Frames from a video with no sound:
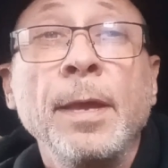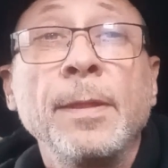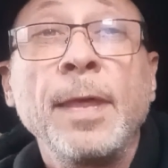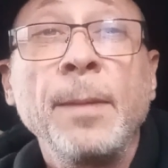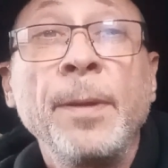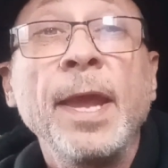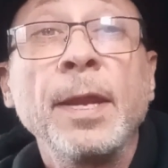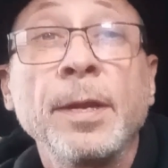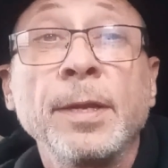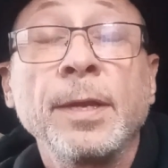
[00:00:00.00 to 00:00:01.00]
They
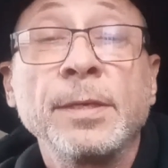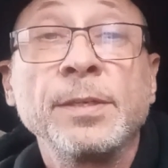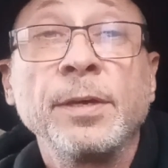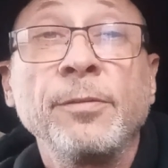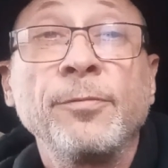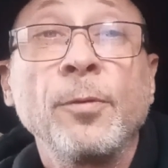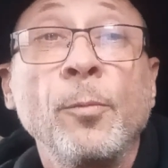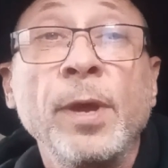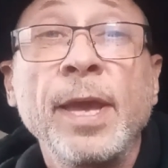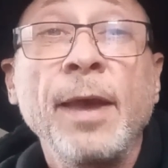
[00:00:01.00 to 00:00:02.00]
paint it as if
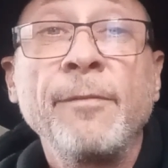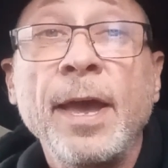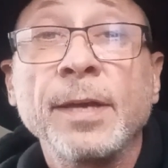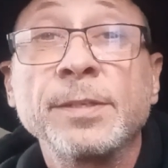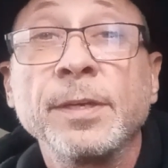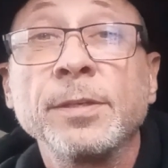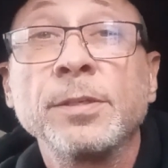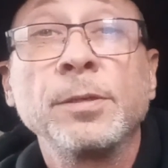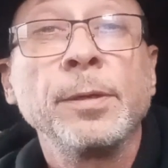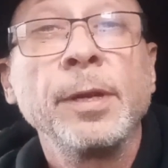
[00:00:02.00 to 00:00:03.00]
we have access
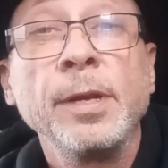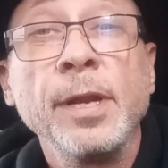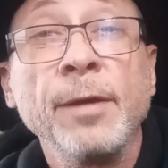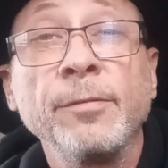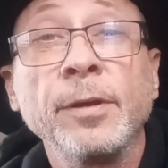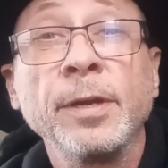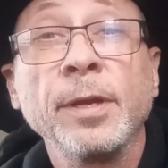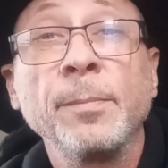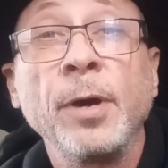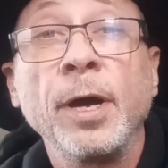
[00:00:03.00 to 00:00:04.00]
to a never
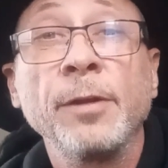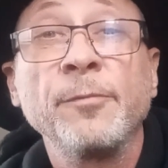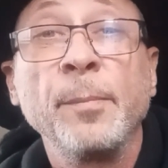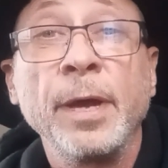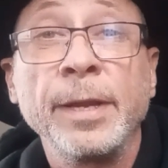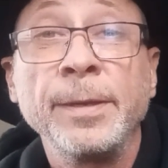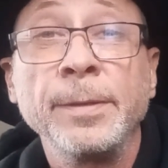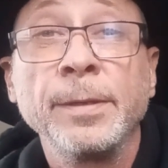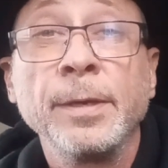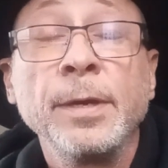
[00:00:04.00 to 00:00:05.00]
ending pot of money,
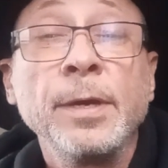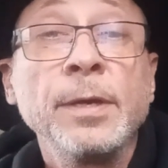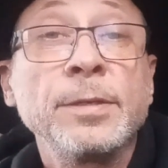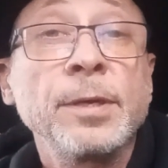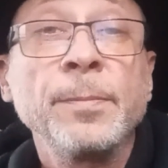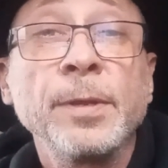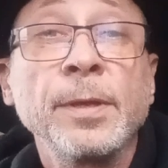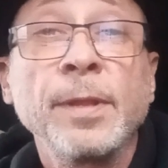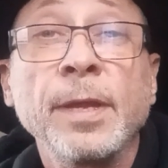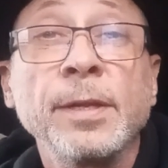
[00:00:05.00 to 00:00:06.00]

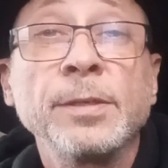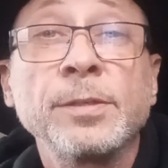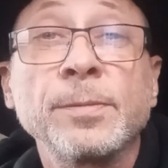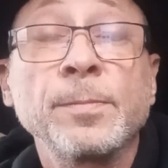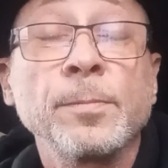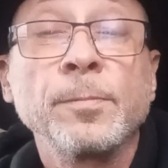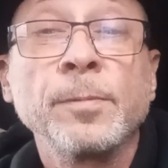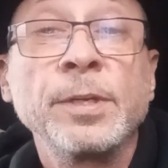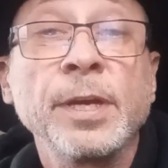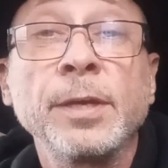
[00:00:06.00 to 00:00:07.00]
something that is
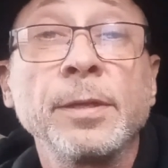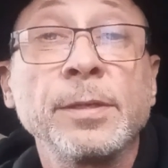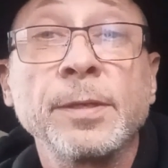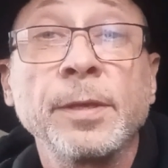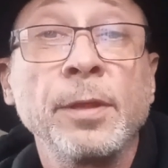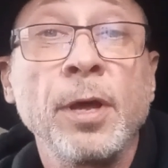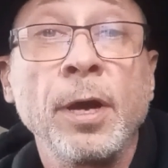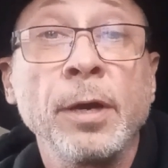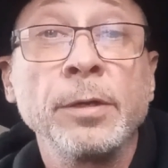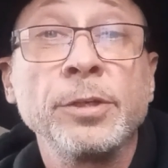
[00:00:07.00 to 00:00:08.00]
ridiculously
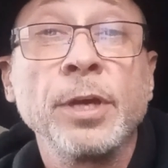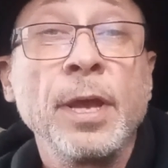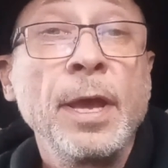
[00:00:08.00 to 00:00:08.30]
large.